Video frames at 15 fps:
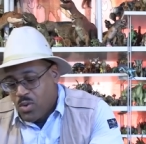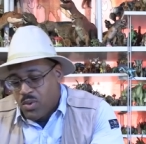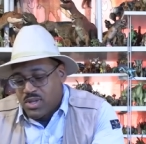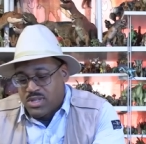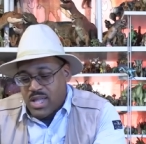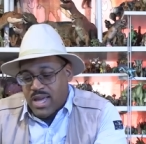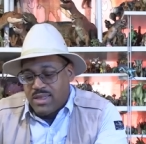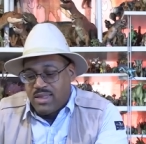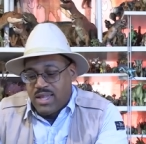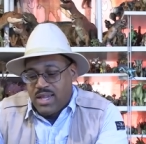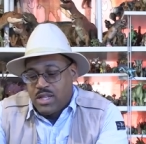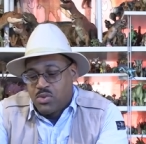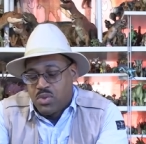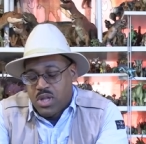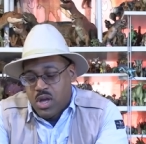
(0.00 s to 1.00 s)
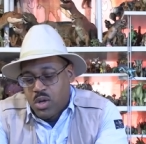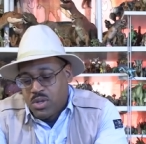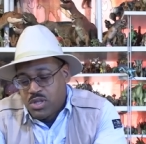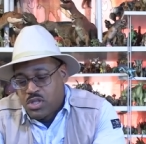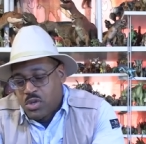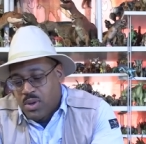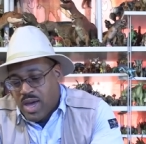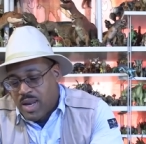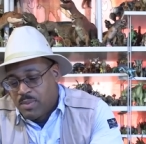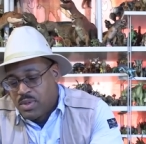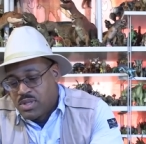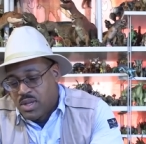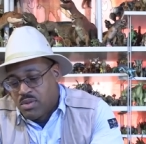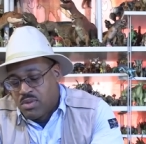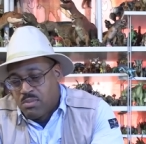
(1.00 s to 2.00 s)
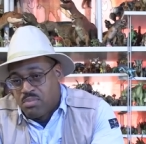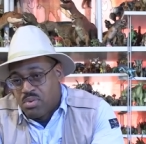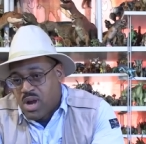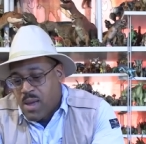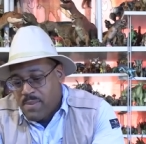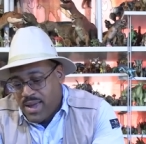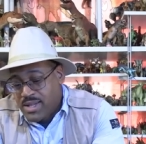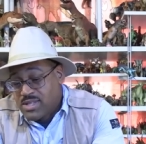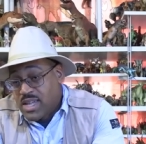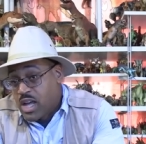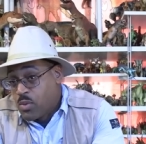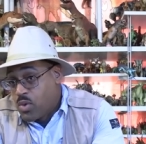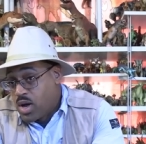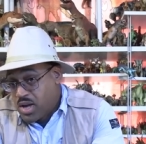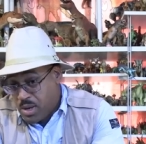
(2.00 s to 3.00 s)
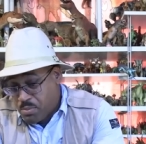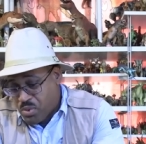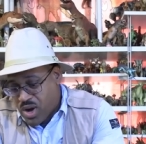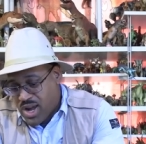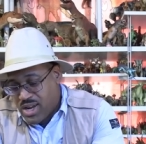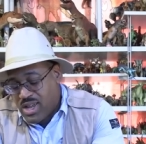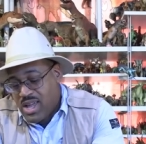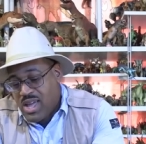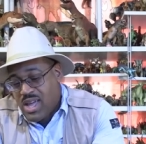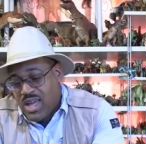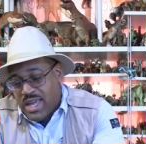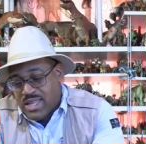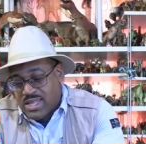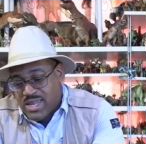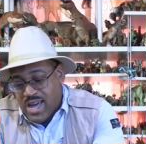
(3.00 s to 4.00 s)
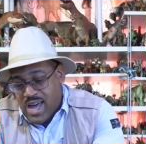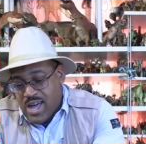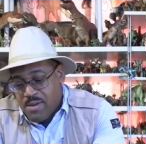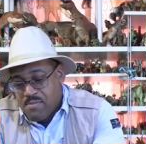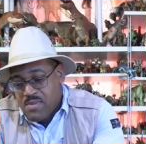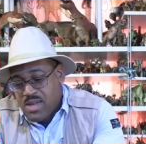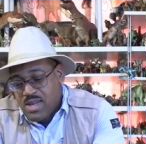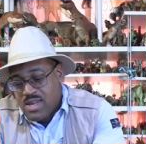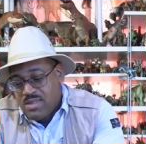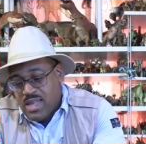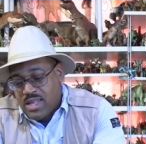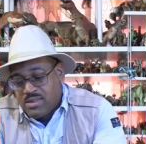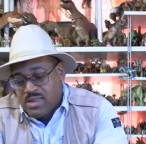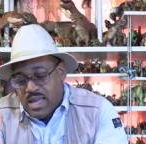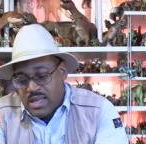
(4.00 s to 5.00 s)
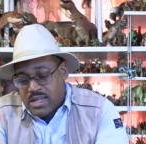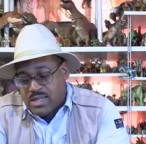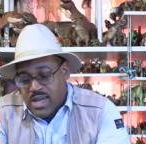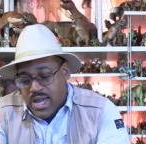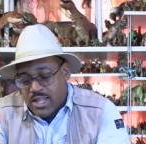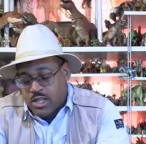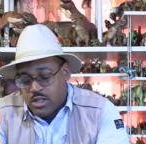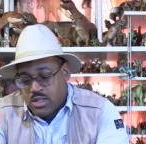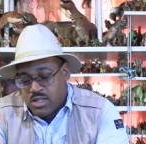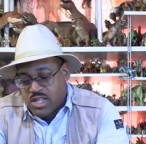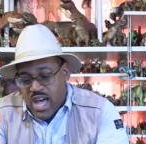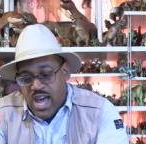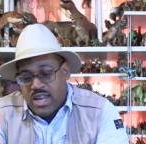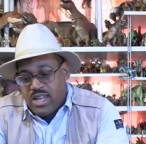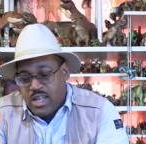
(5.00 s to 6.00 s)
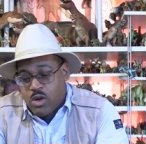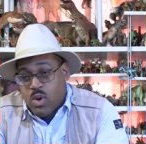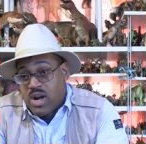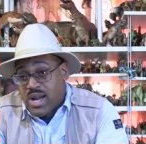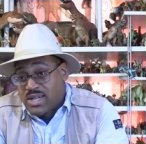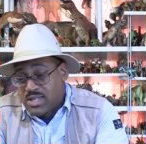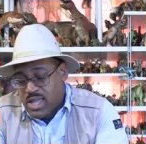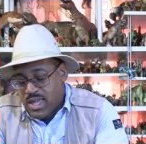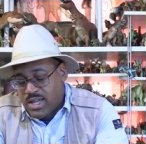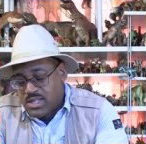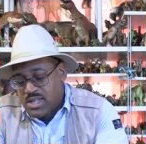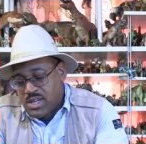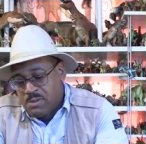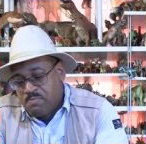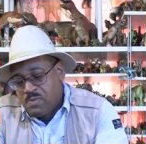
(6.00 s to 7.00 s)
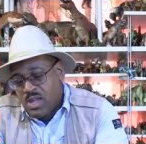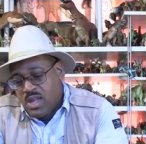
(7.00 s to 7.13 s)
was that these were the only two animals other than primates that could walk upright. At the time, they, they decided to design the iguanodon skeleton.